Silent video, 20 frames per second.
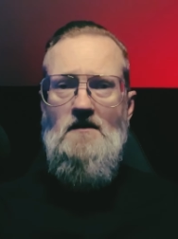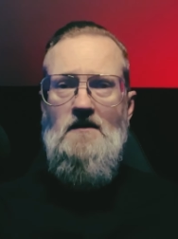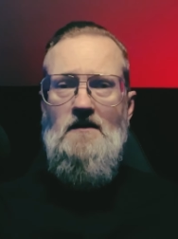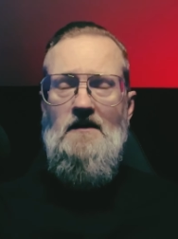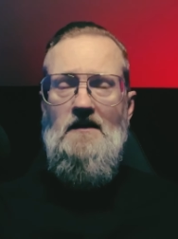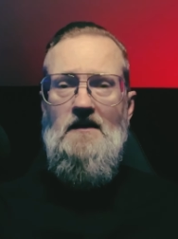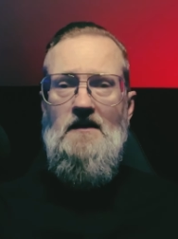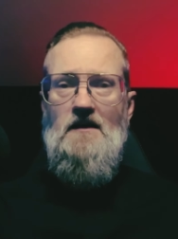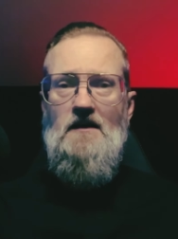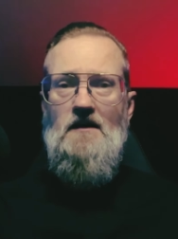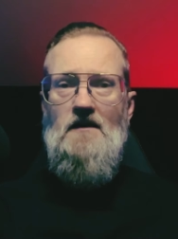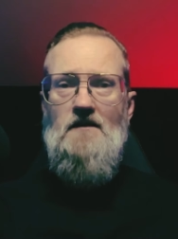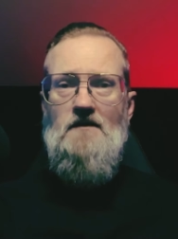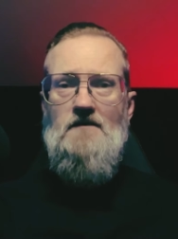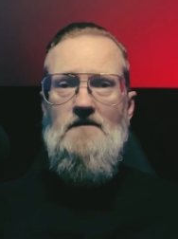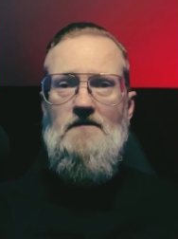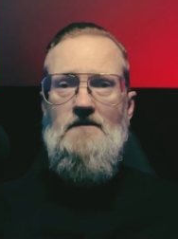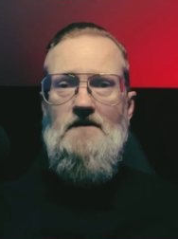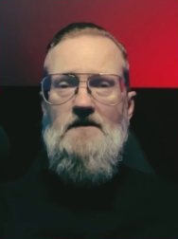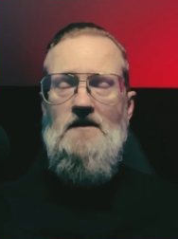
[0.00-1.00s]
and
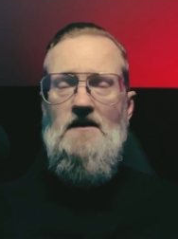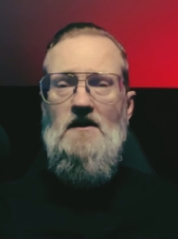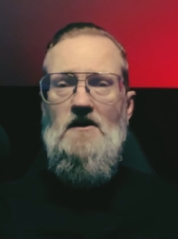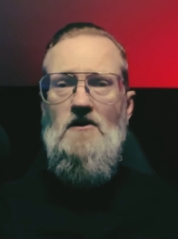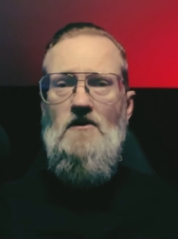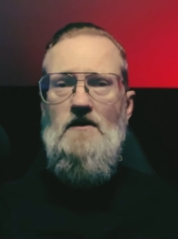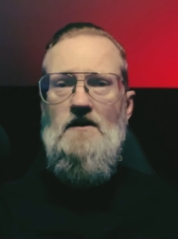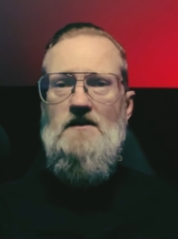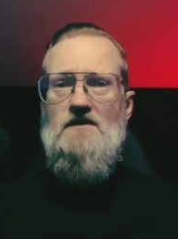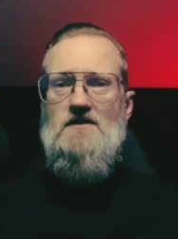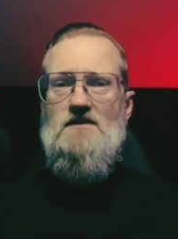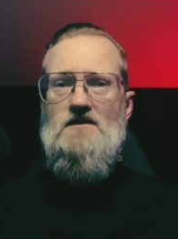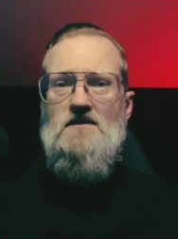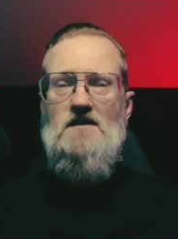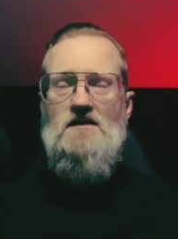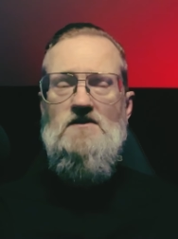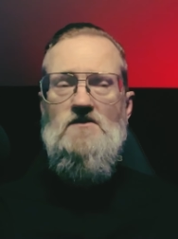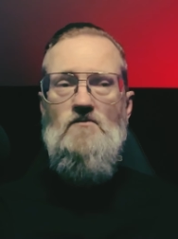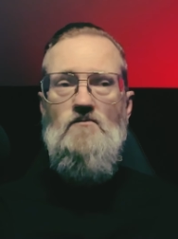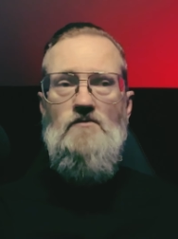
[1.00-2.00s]
you know it's
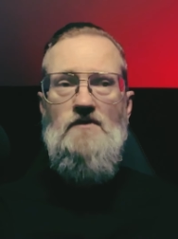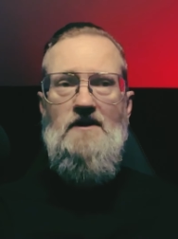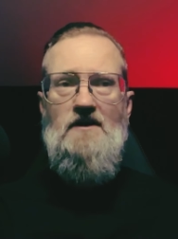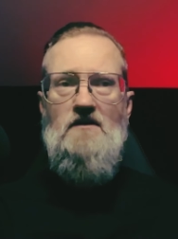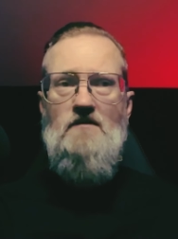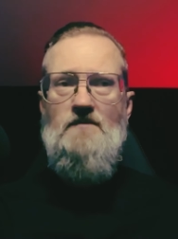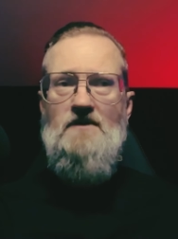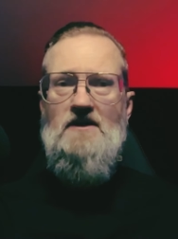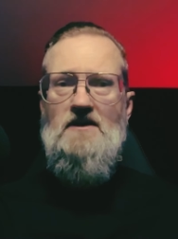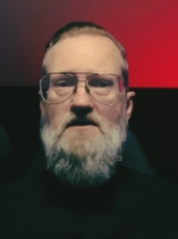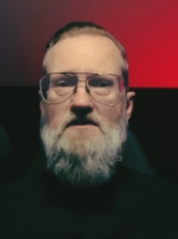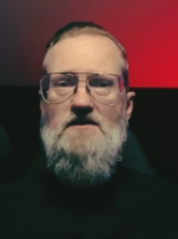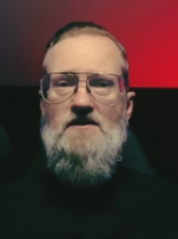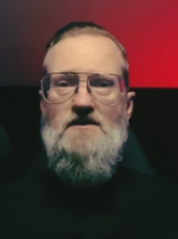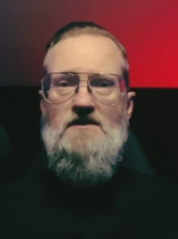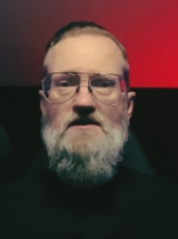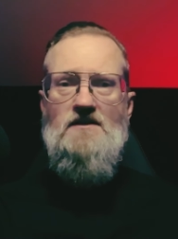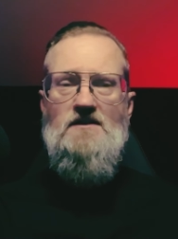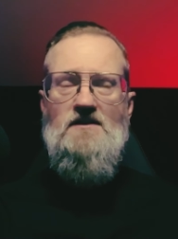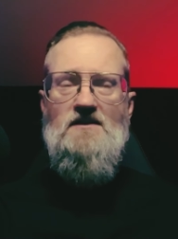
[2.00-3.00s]
it's weird because you
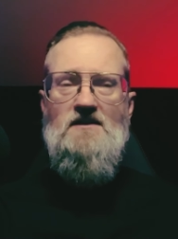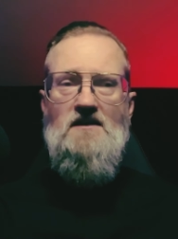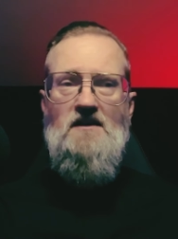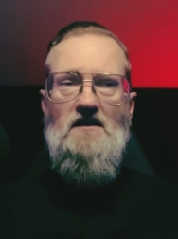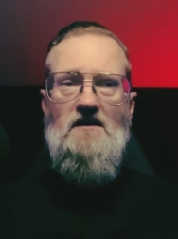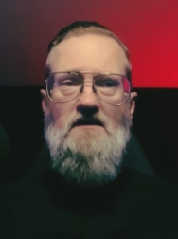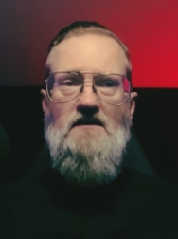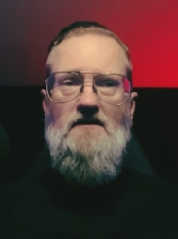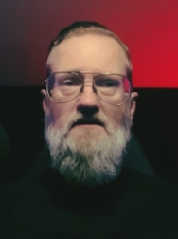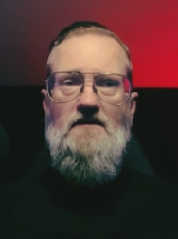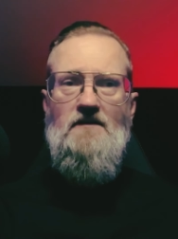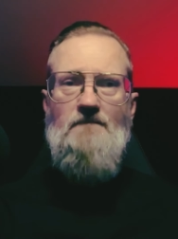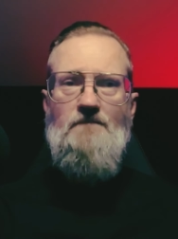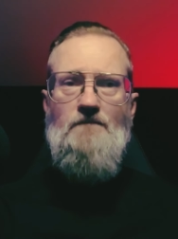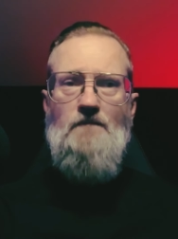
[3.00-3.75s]
just see